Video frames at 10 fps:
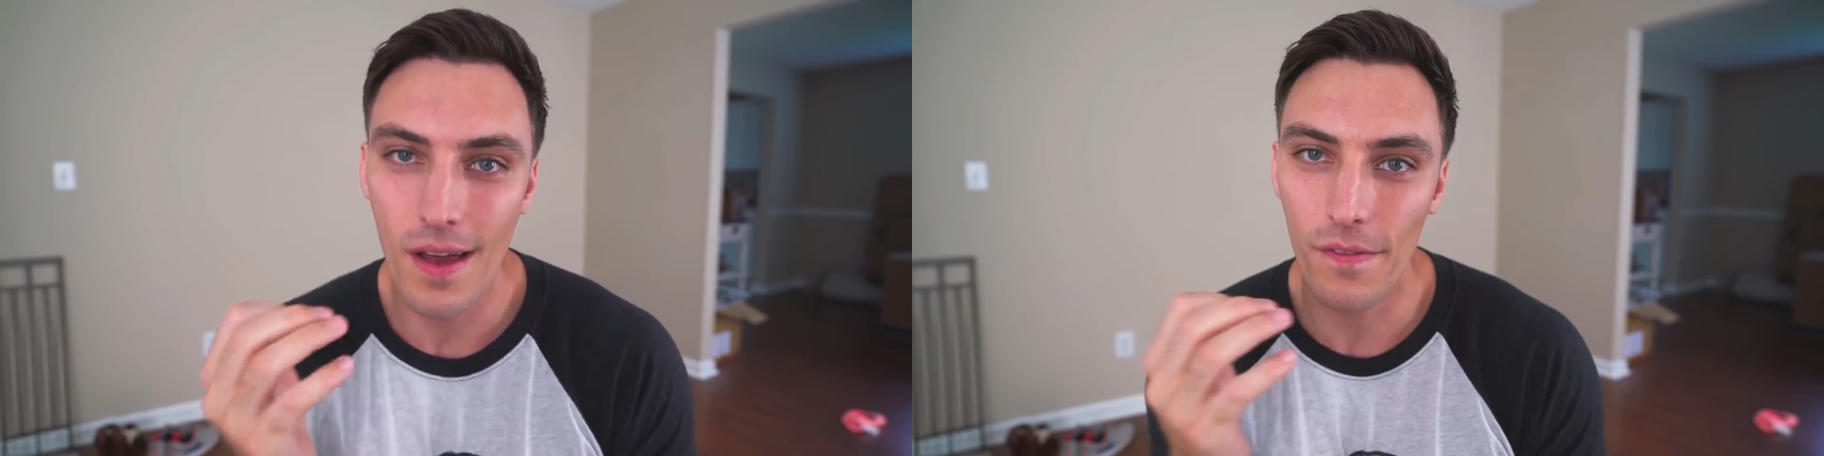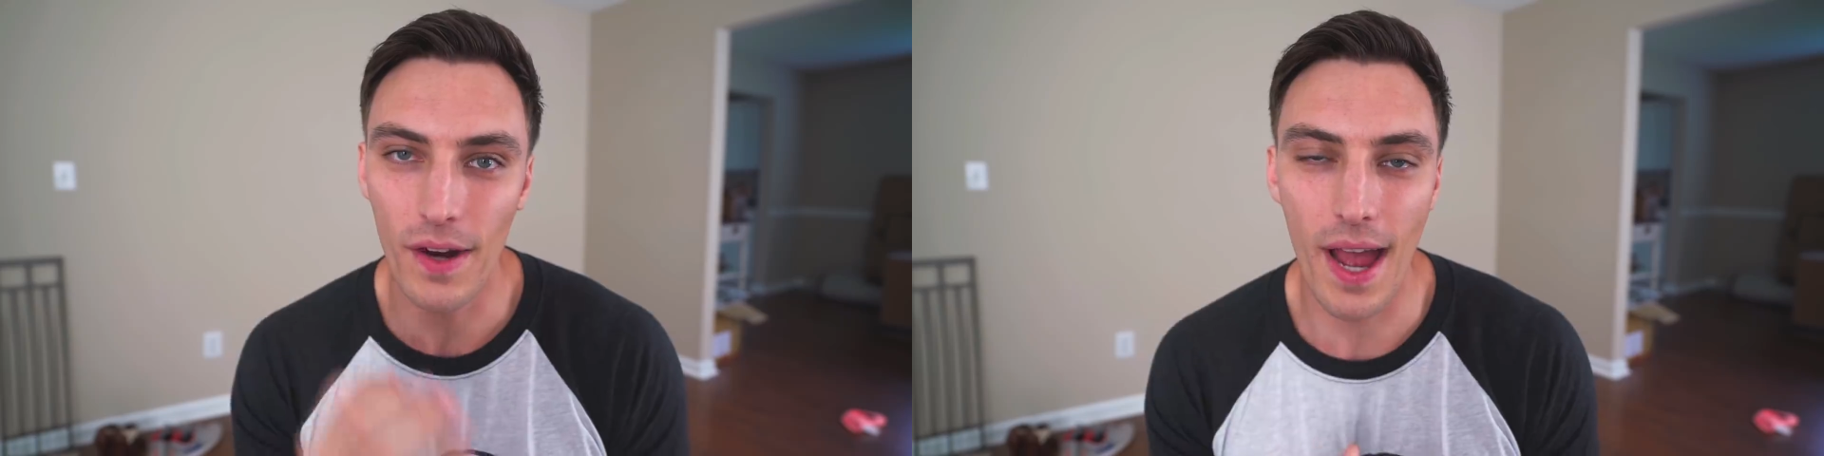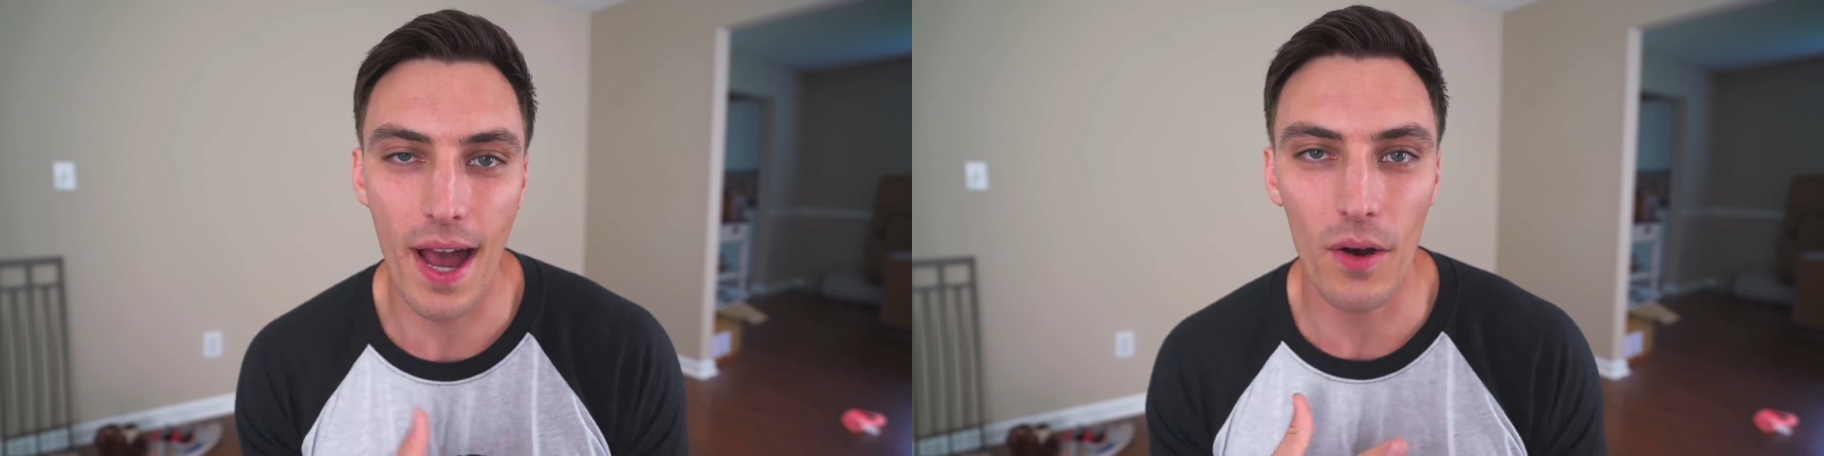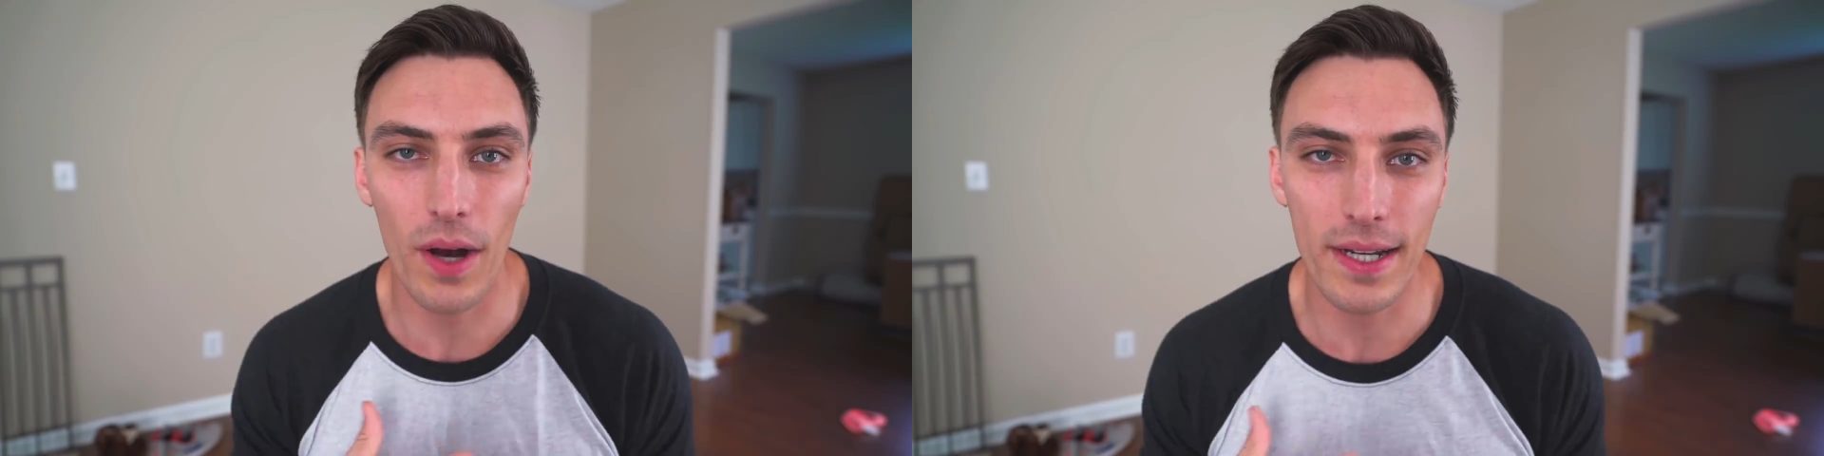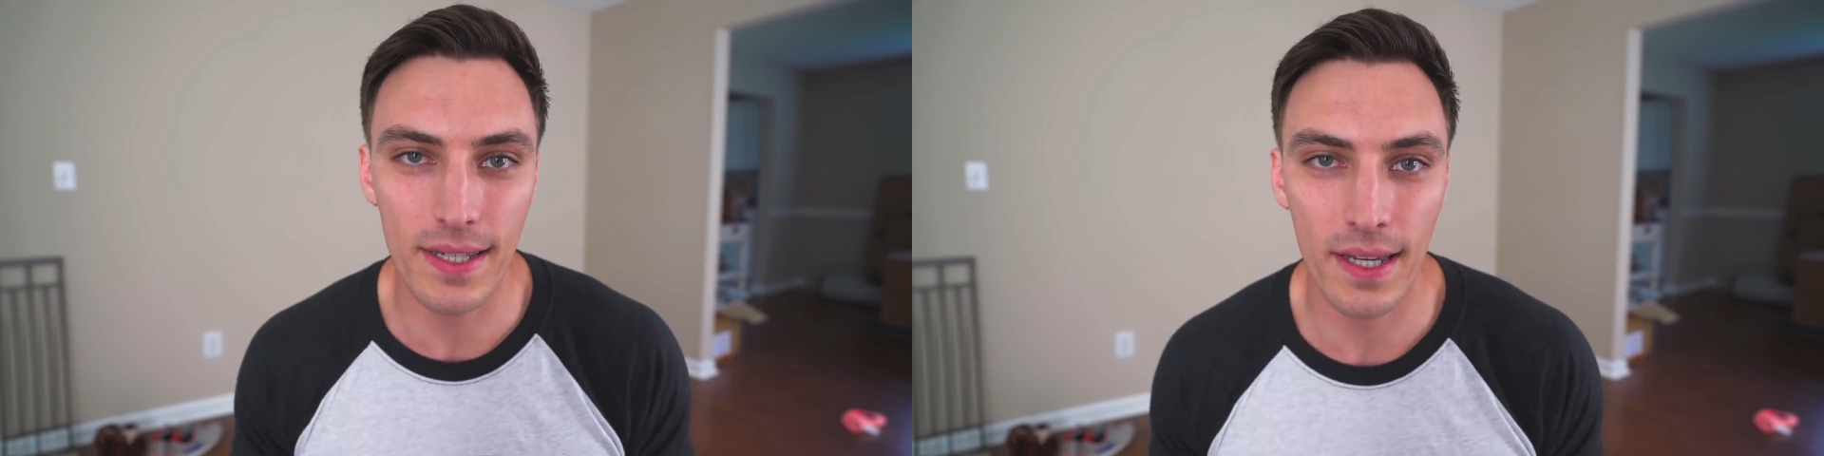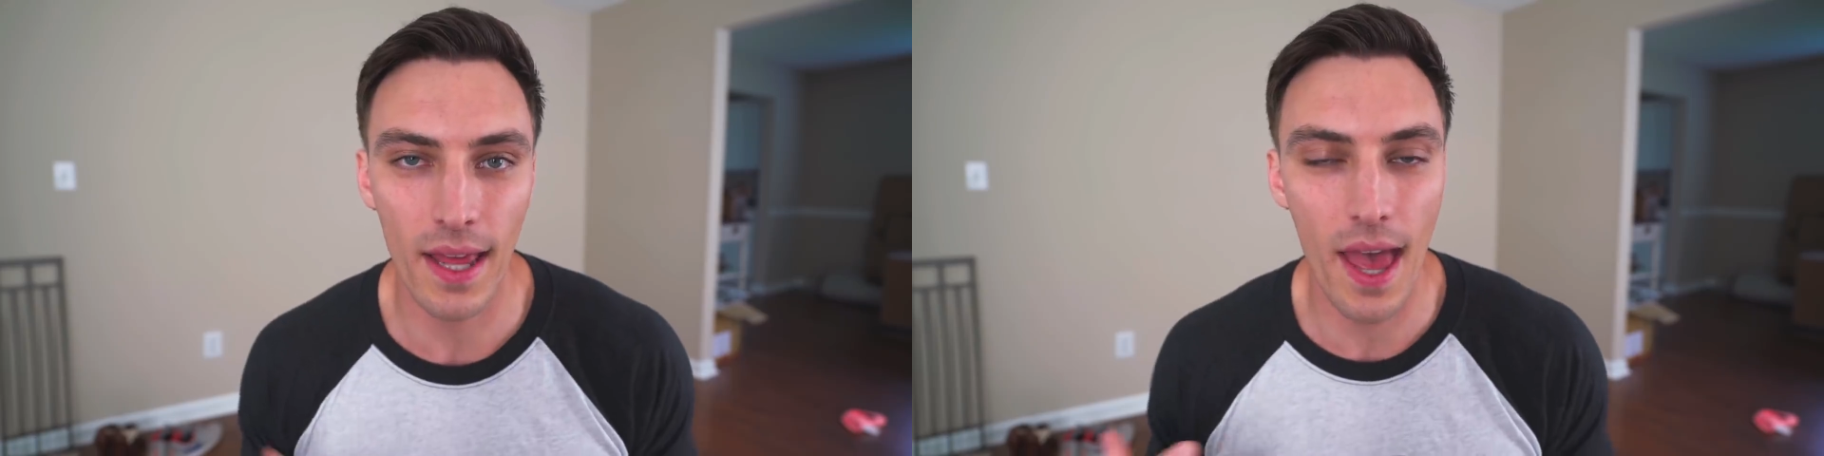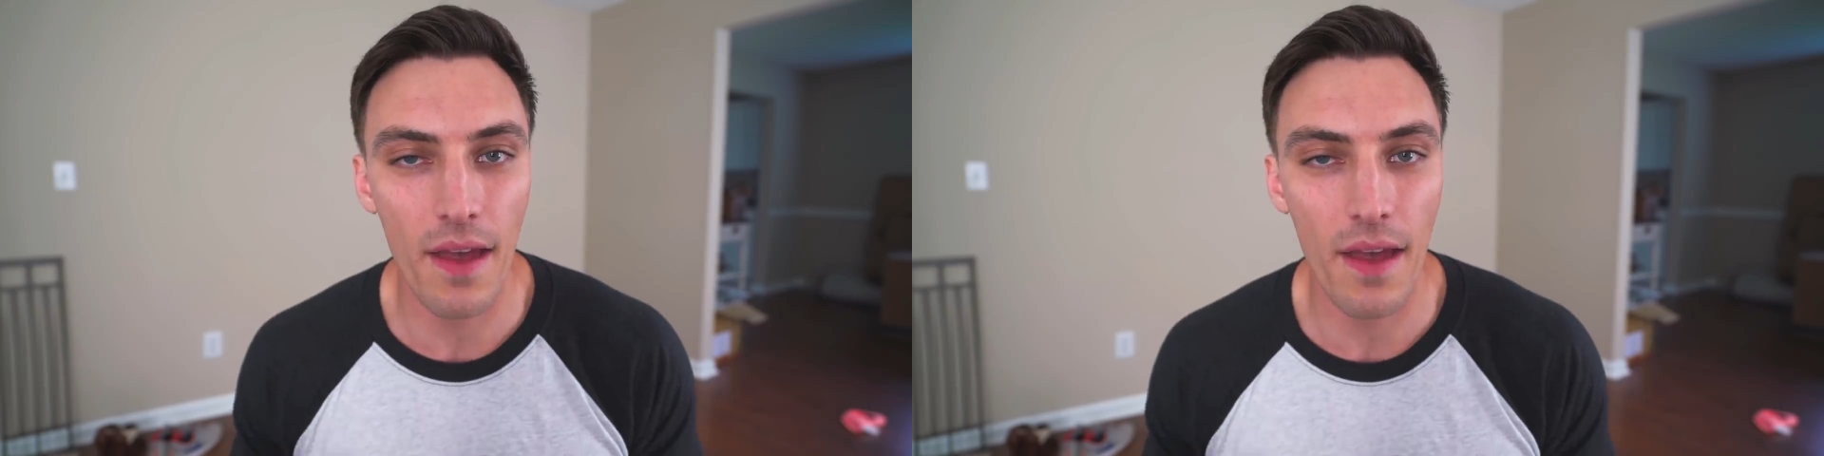for how I did